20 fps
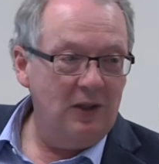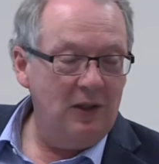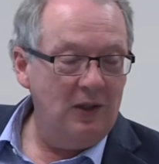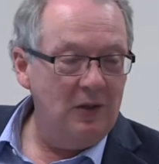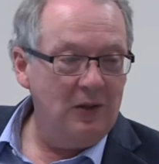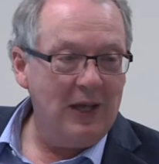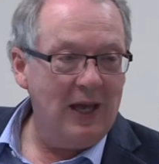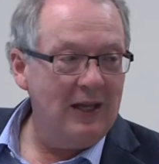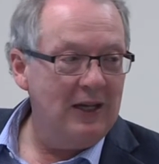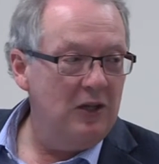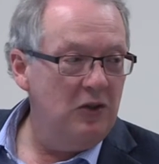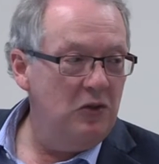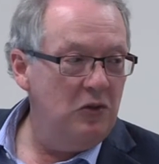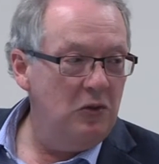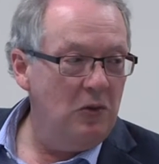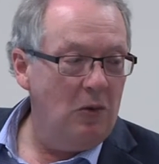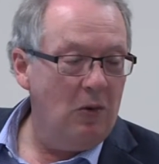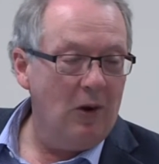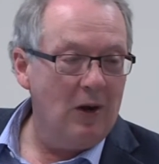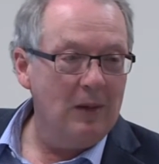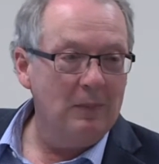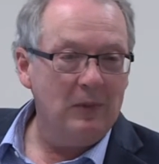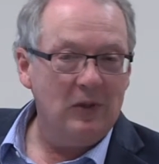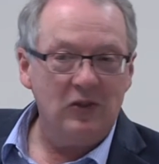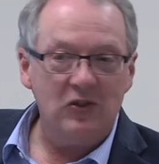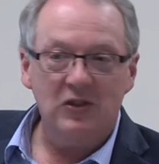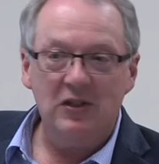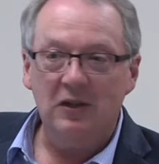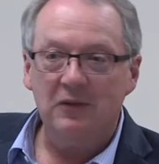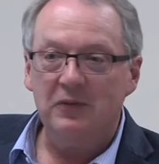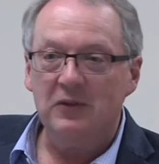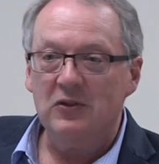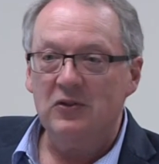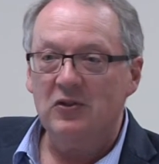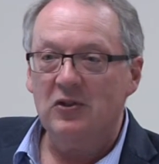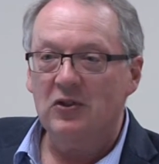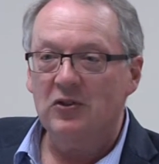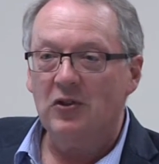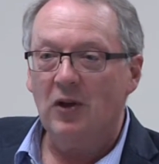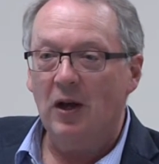you get enormous
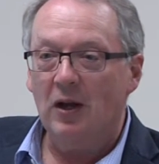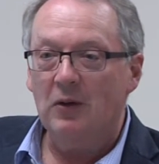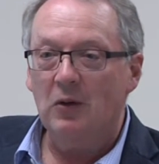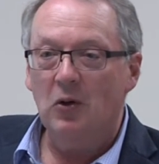differences on